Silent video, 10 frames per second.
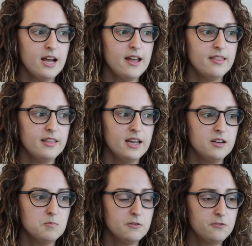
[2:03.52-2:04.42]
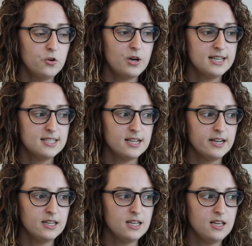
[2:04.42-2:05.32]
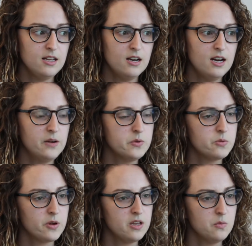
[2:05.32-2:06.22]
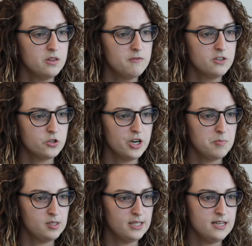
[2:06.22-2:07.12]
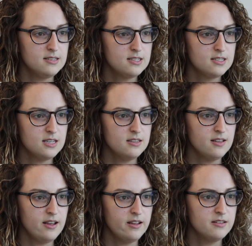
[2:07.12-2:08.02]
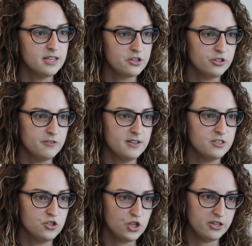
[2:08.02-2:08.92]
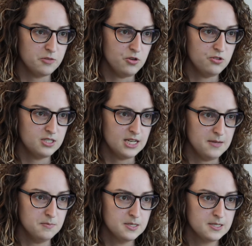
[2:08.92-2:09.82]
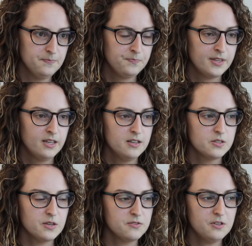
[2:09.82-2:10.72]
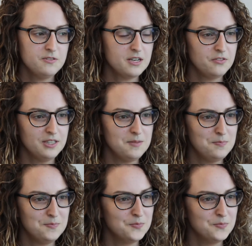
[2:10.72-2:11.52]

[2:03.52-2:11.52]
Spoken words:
And then before I started here, I was working with Victoria Police in their sexual offence and child abuse teams. So I've sort of done a really